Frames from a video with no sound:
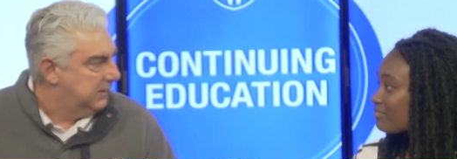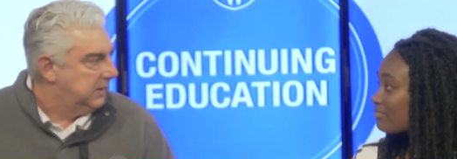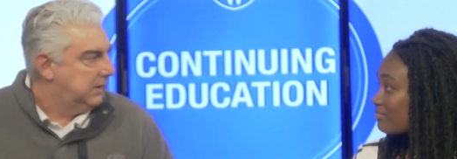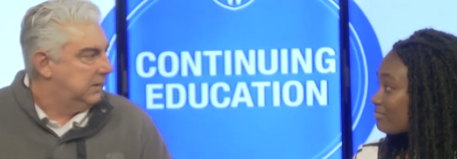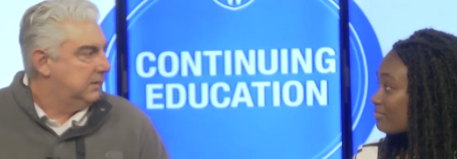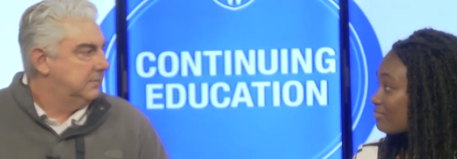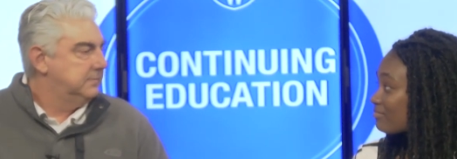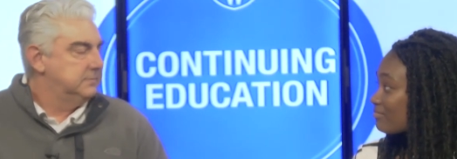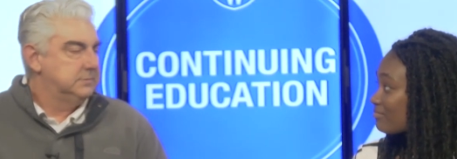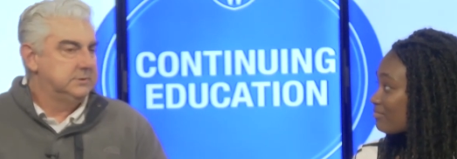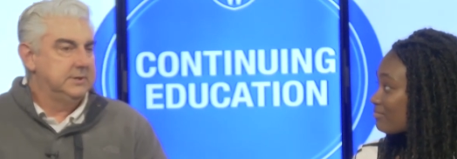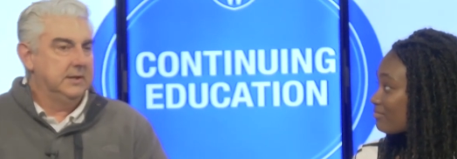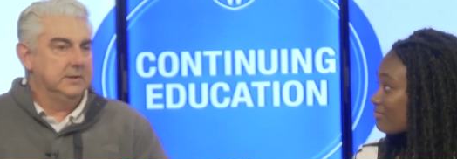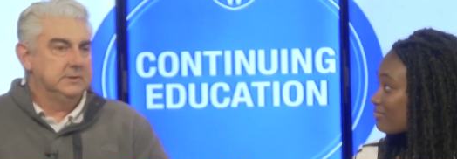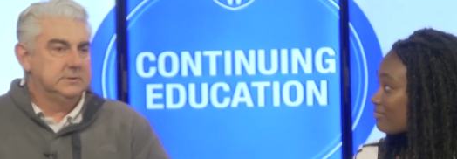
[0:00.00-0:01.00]
Speaker 1: um,
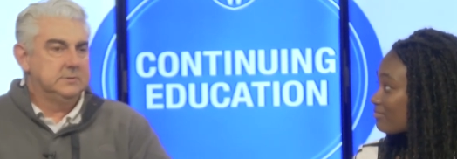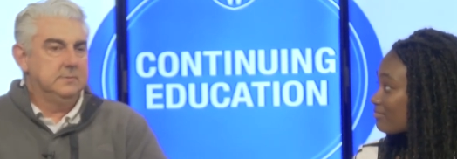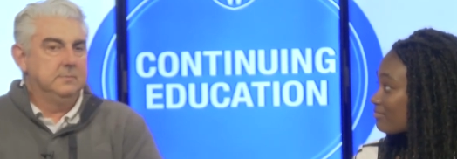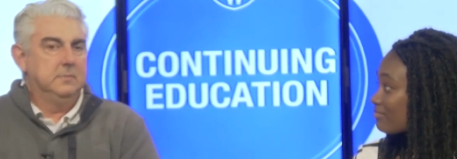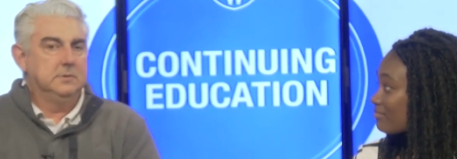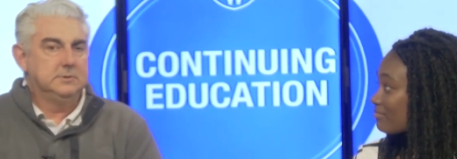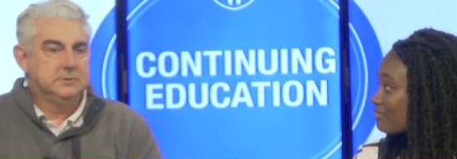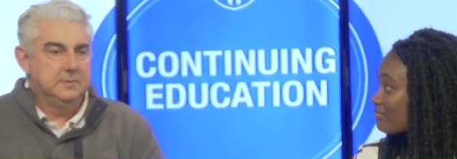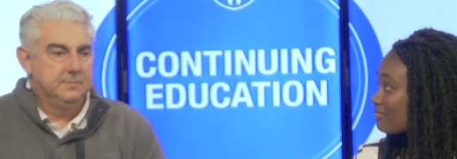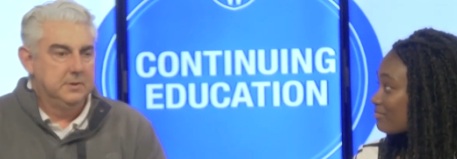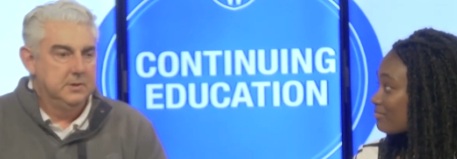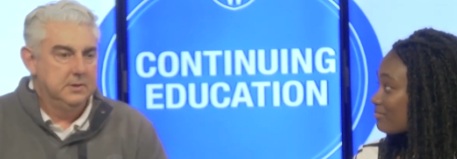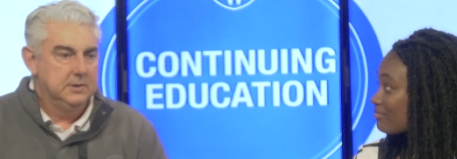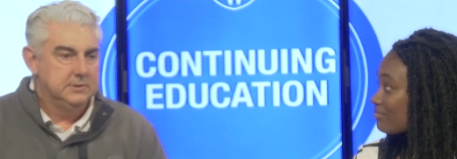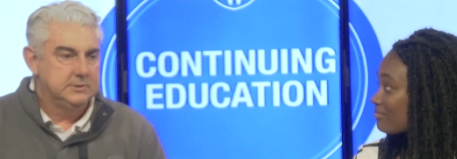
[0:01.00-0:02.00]
selling some
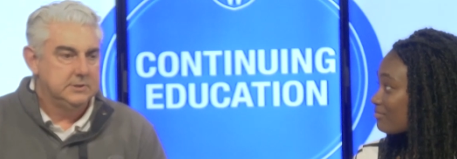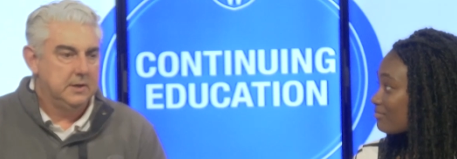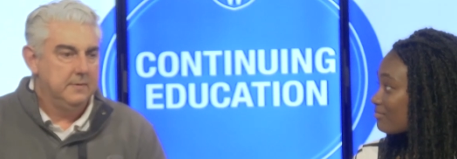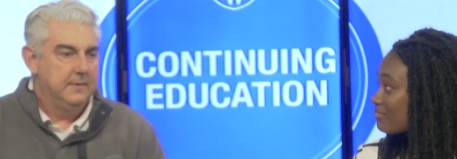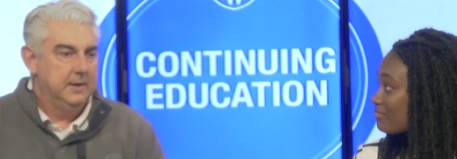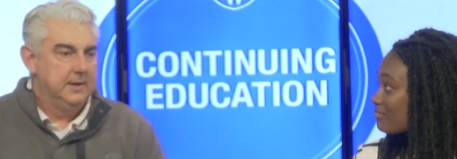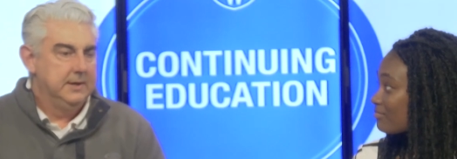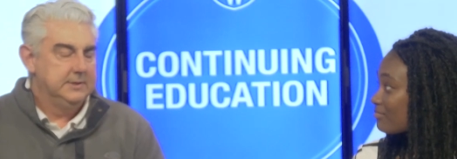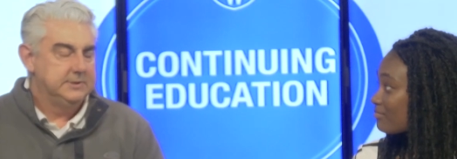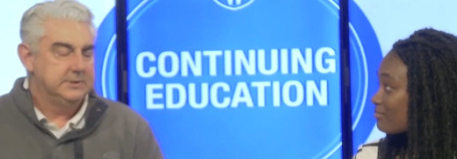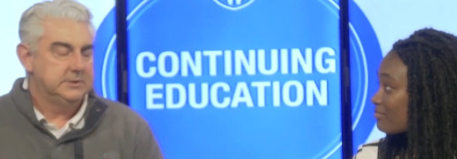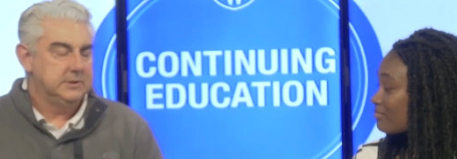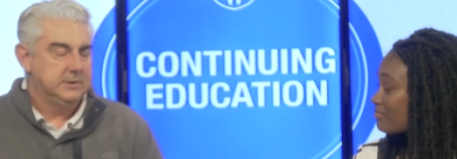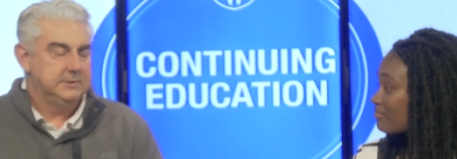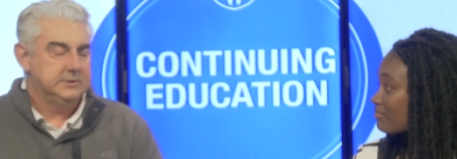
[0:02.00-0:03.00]
some goods. So it's
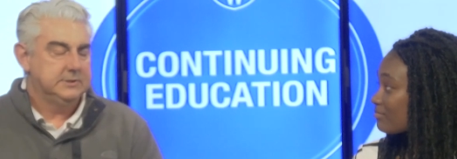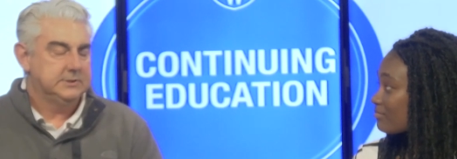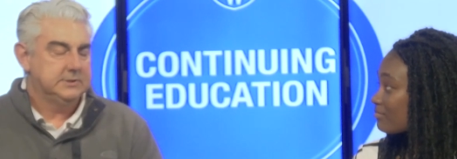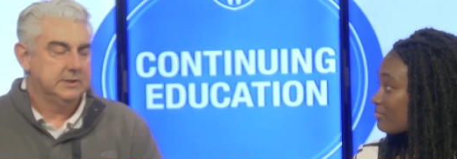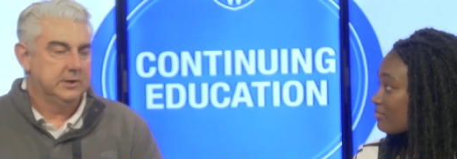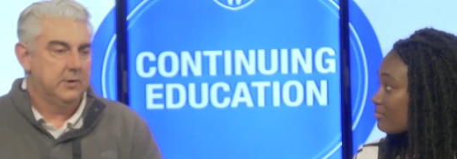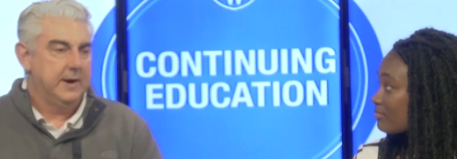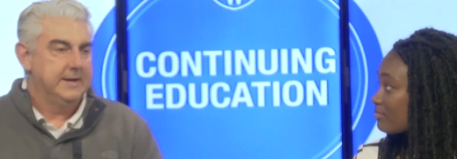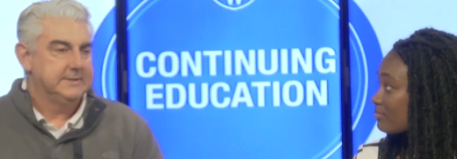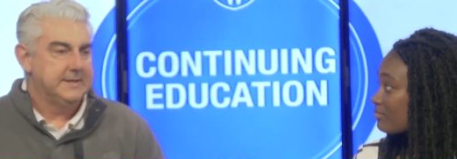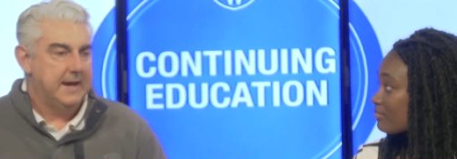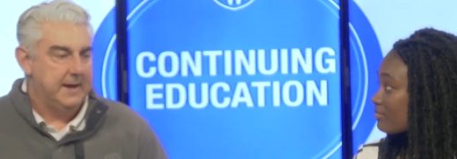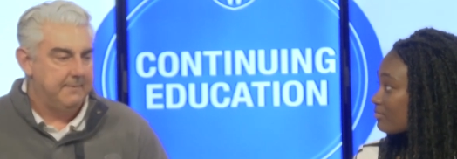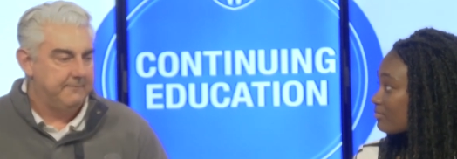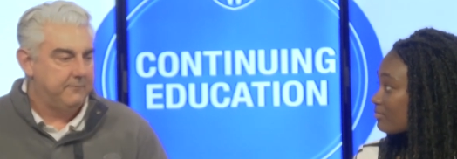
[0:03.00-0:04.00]
just a, it's just a great
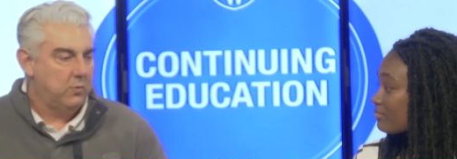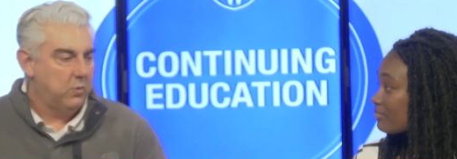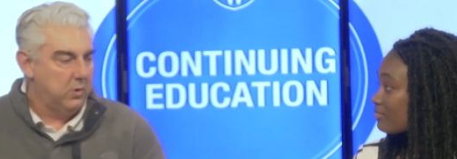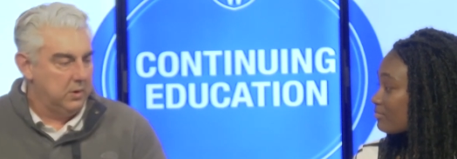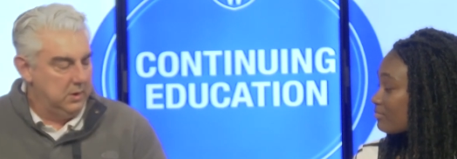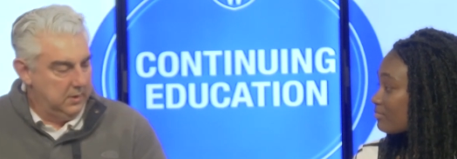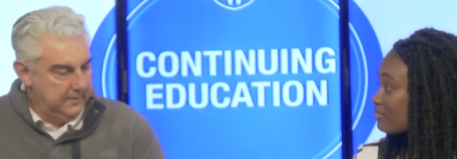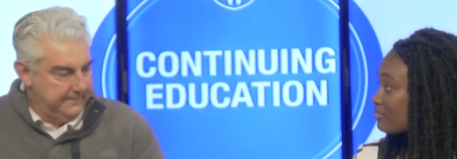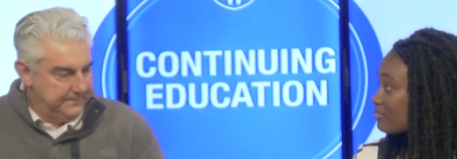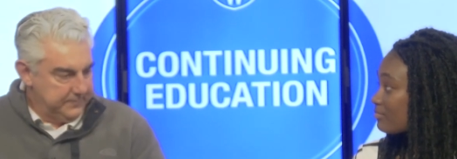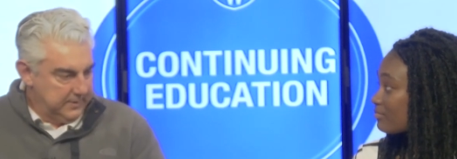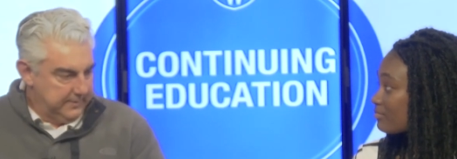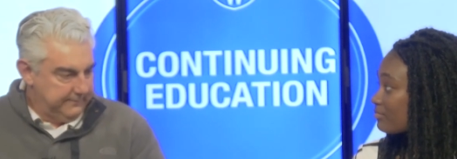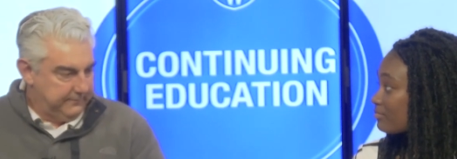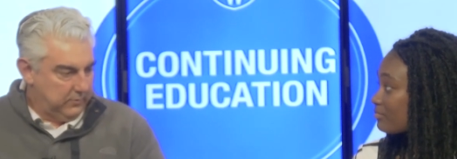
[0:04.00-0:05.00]
time for
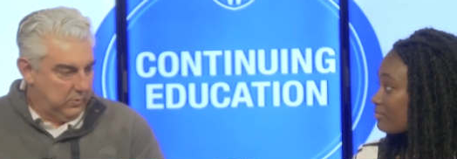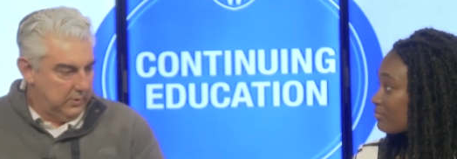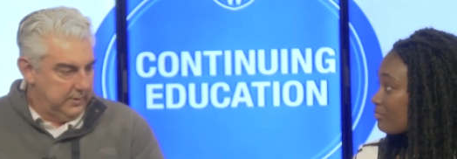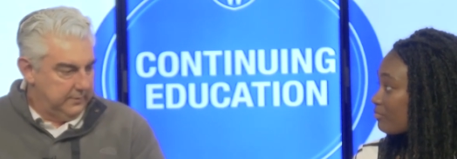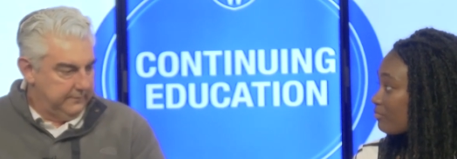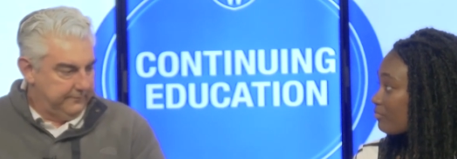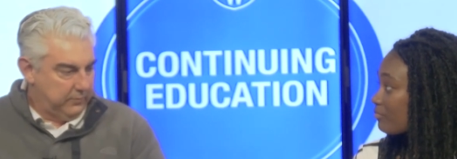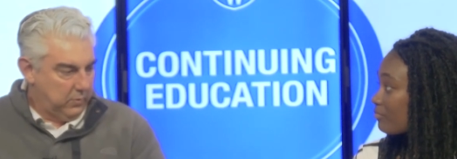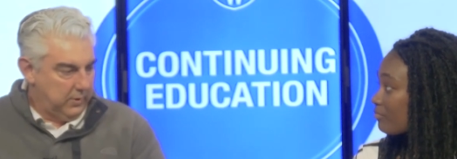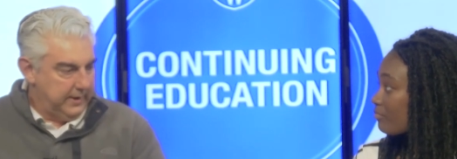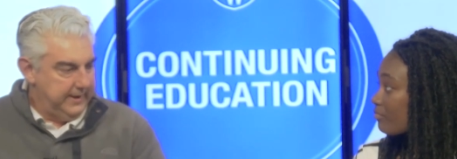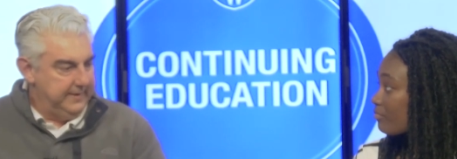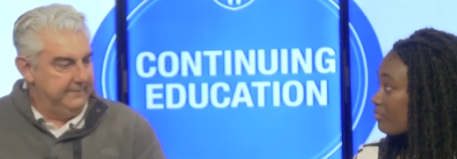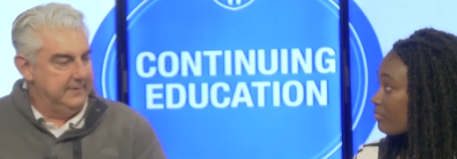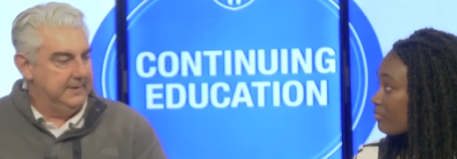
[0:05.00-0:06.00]
four
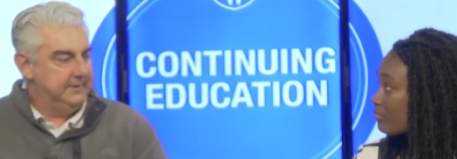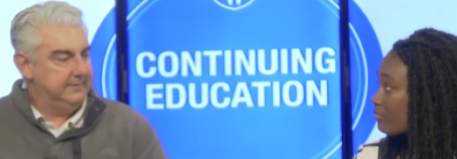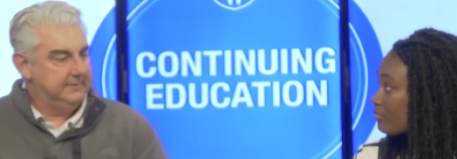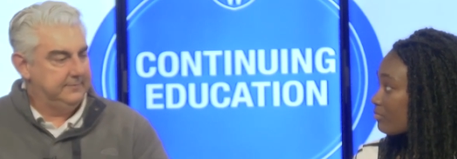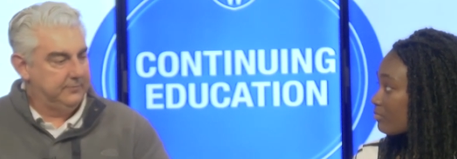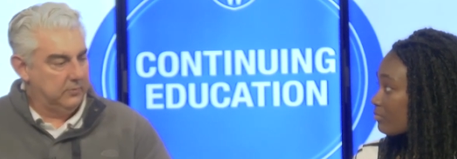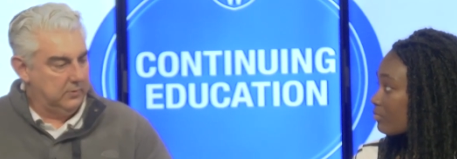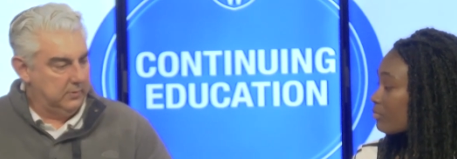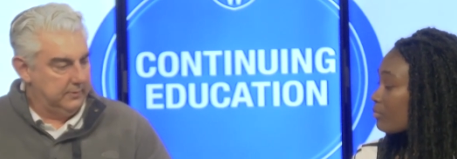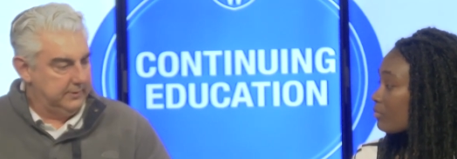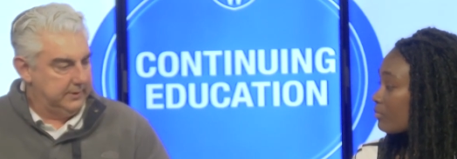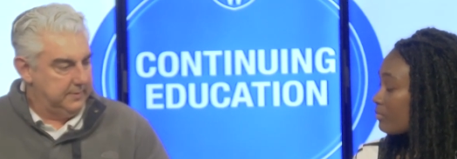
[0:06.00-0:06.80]
four evenings for the